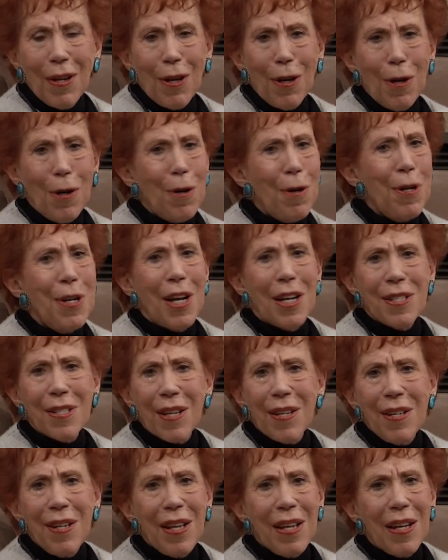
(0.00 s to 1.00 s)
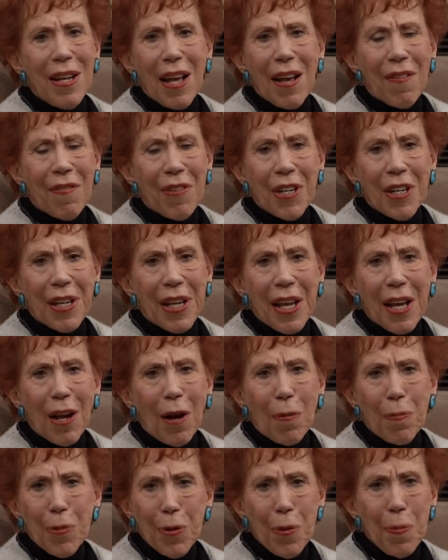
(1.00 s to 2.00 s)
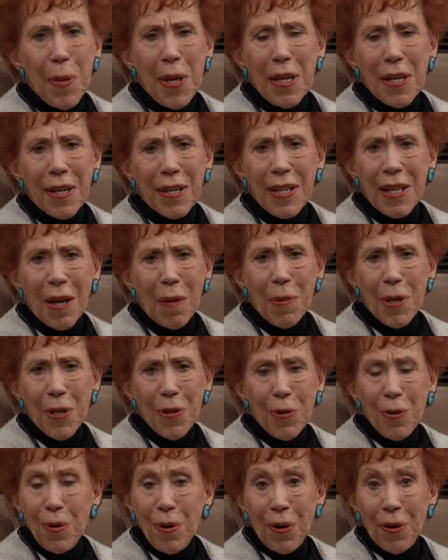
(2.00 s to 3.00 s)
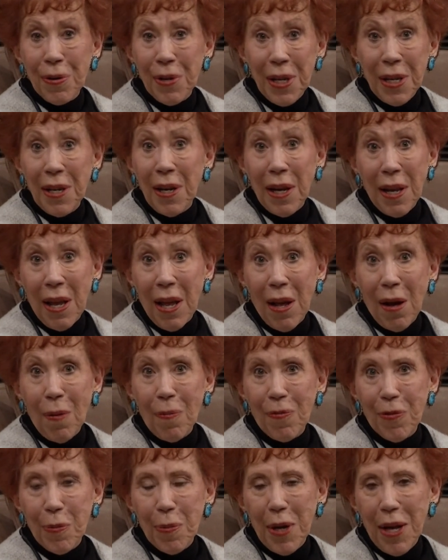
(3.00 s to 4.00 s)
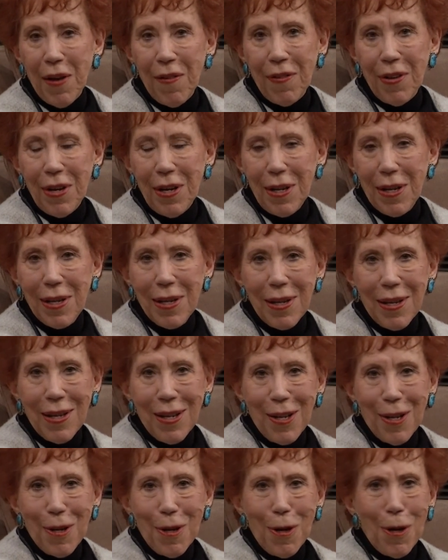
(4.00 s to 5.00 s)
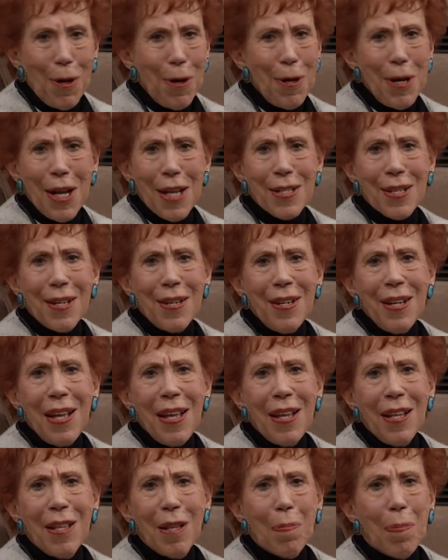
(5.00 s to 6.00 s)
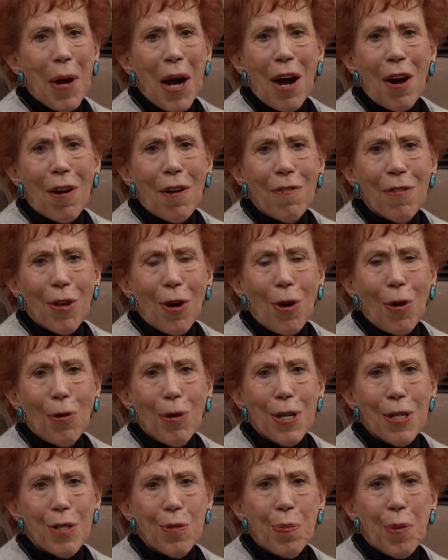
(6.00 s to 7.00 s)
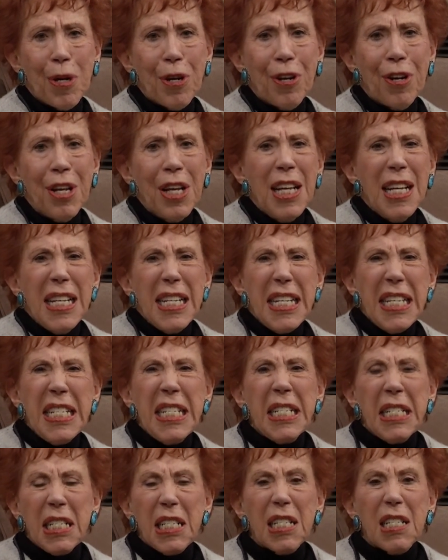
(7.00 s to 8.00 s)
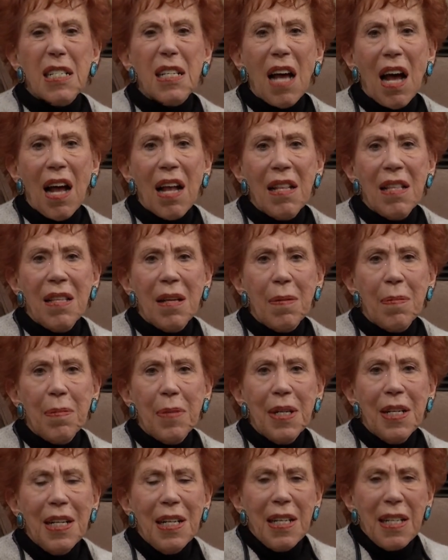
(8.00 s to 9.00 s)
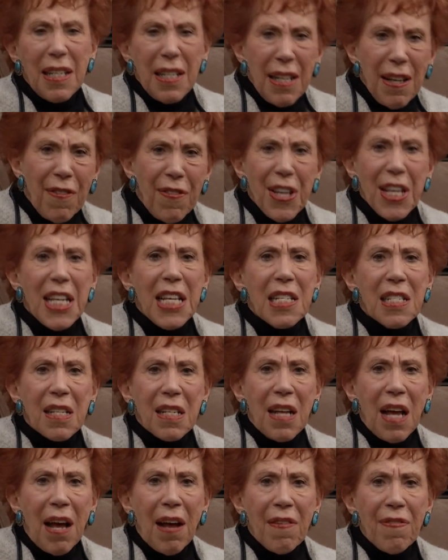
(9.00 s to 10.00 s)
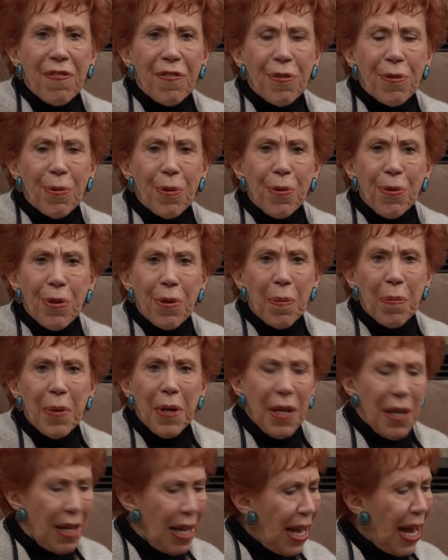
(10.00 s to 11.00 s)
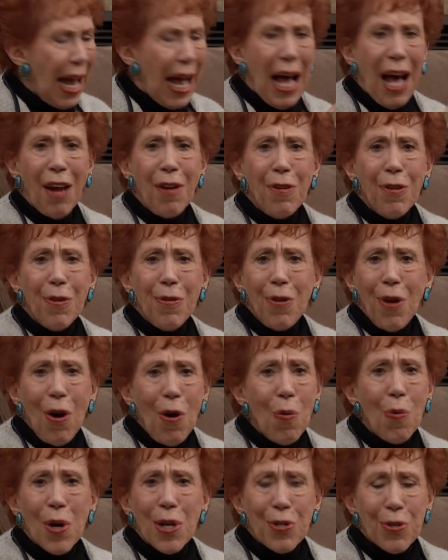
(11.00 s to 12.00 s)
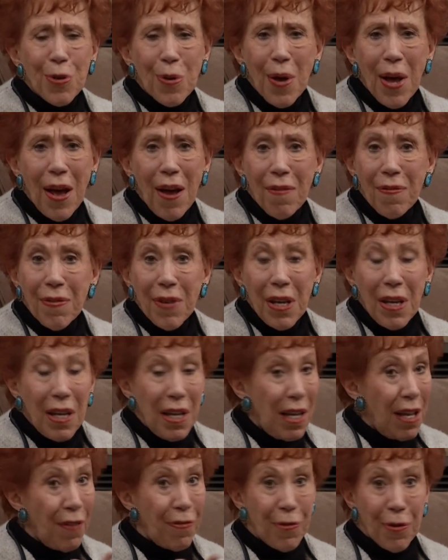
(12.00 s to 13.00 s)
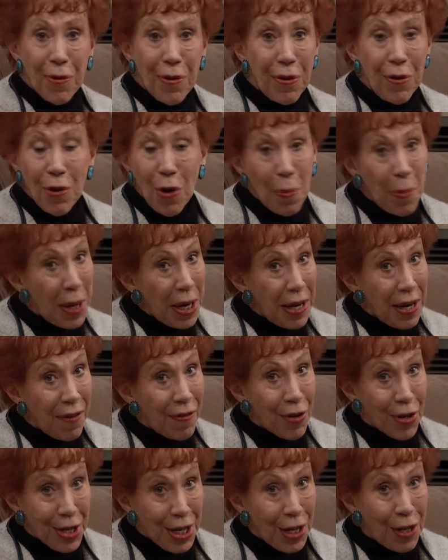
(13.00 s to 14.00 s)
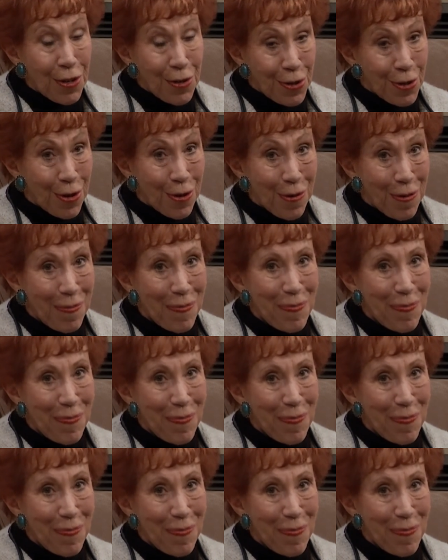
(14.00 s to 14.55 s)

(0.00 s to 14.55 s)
Who doesn't need heavenly help? You mean to tell me you don't need any help from heaven? Who doesn't need the power of the Holy Spirit inside them, living his life through them? How do you know what you have if nobody ever tells you?